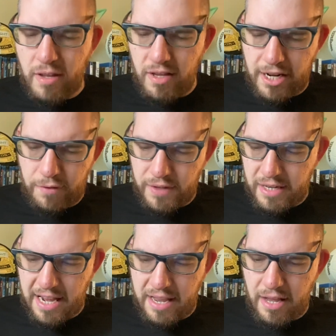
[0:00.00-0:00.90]
I don't think
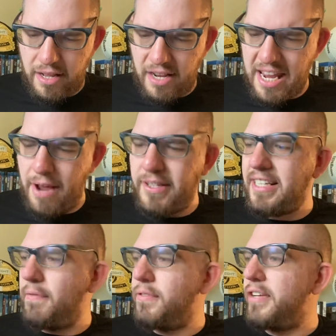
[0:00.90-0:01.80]
it... No, it
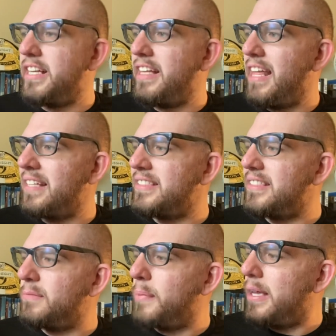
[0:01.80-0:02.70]
doesn't have 3D
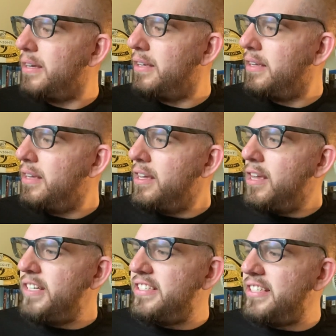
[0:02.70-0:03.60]
glasses, but
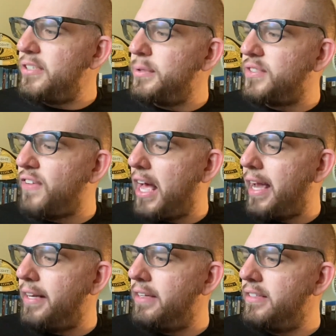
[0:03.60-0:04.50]
the disc was
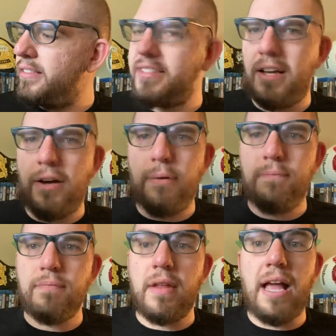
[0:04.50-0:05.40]
fine. So
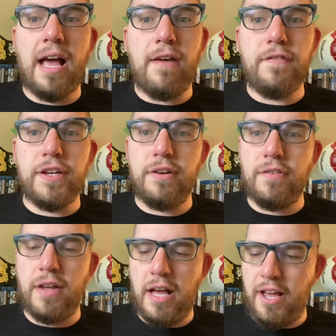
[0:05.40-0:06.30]
I
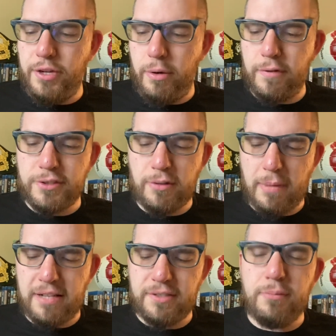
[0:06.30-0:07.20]
figured a Universal
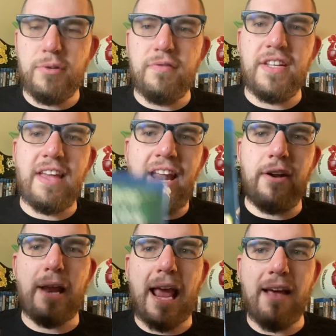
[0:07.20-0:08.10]
Monster movie that I
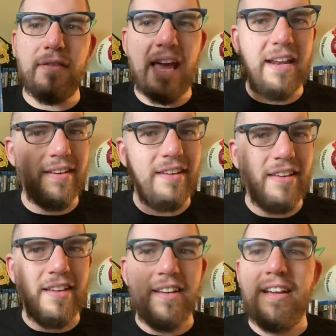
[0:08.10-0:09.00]
don't have yet,
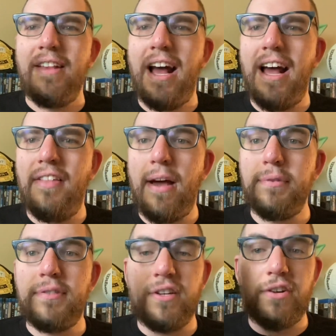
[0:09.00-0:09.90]
uh, that
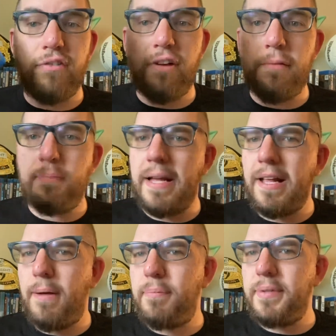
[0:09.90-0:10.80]
was a great
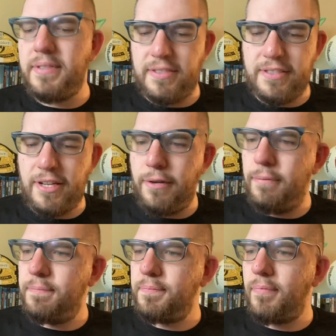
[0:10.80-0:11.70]
pickup. So
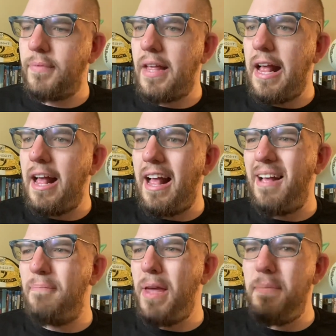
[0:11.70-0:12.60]

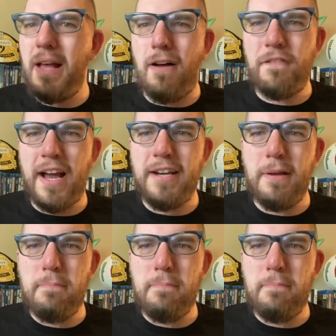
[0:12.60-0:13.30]
maybe I'll find a